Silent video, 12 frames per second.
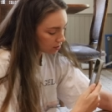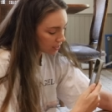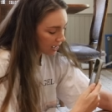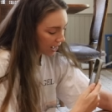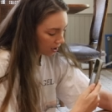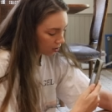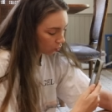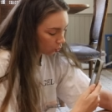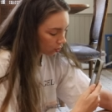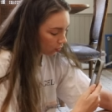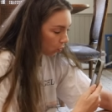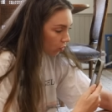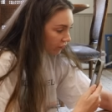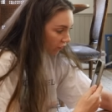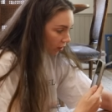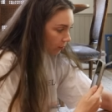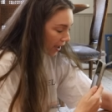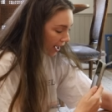Yeah, or, or
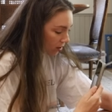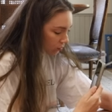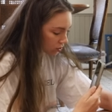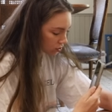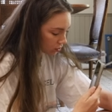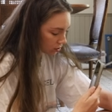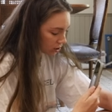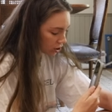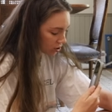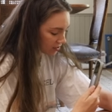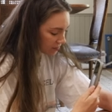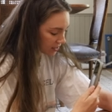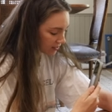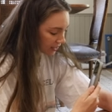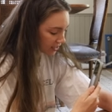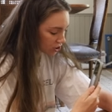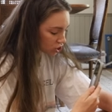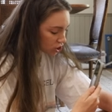farmhouse, or you know what I mean?
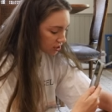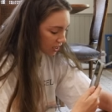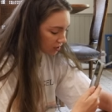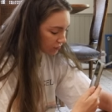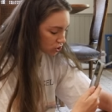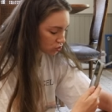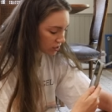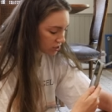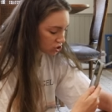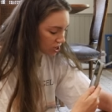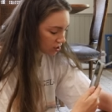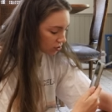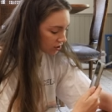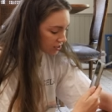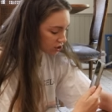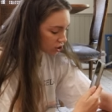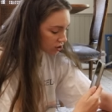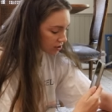Like it's just kind of a straight shaker.
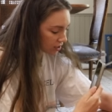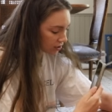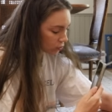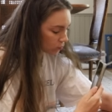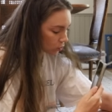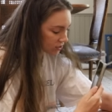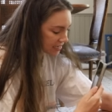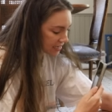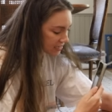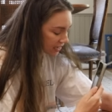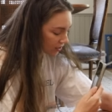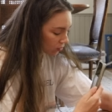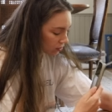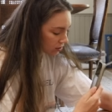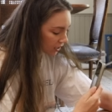This looks a little more detailed.